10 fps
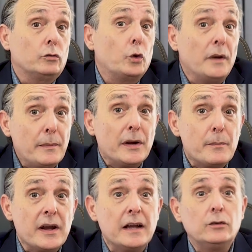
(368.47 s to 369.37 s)
to be
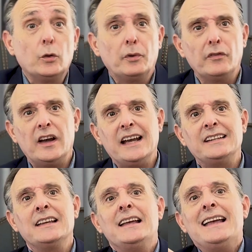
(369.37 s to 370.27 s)
prepared to provide
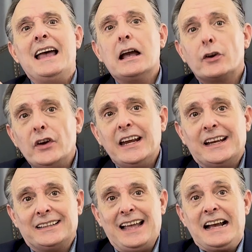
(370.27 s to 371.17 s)
a Greek
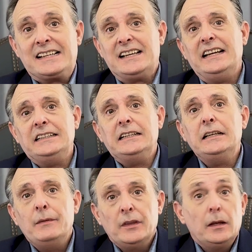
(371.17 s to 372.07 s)
tax
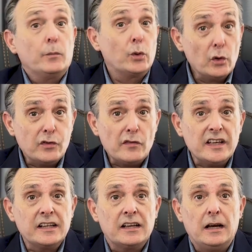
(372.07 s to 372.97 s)
ID, proof of
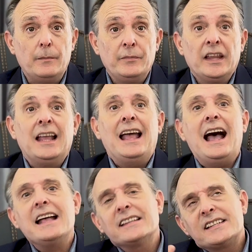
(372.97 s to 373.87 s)
income,
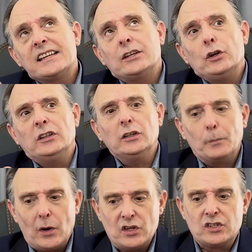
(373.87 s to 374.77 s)
and a security
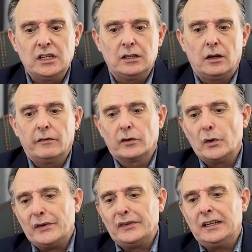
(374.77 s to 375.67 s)
deposit
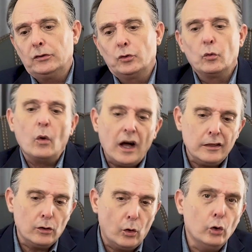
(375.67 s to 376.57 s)
equivalent to
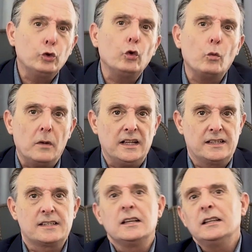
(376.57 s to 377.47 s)
1 or 2
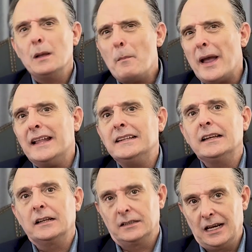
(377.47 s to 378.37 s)
months,
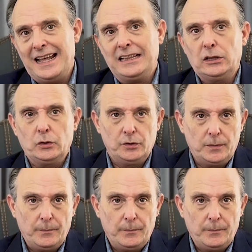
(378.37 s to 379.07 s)
depending the landlord.